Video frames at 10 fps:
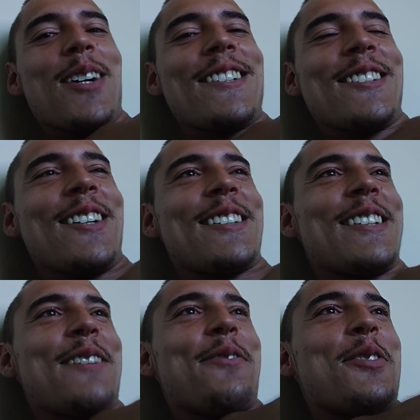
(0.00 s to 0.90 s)
I just like to
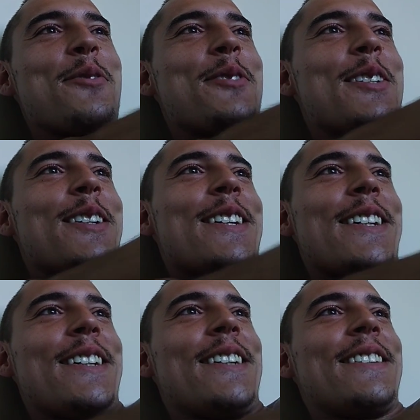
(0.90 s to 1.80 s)
get views
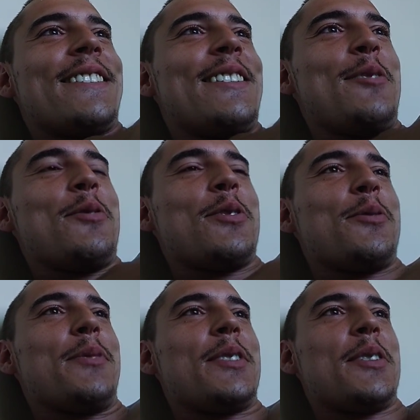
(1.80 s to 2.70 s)
on
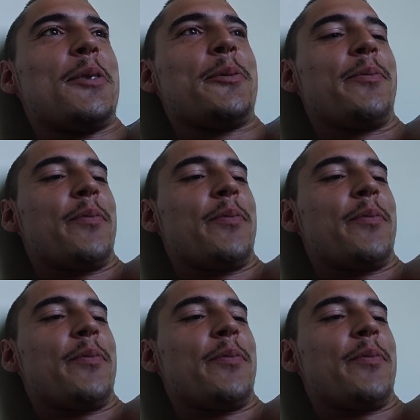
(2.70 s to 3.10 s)
YouTube. So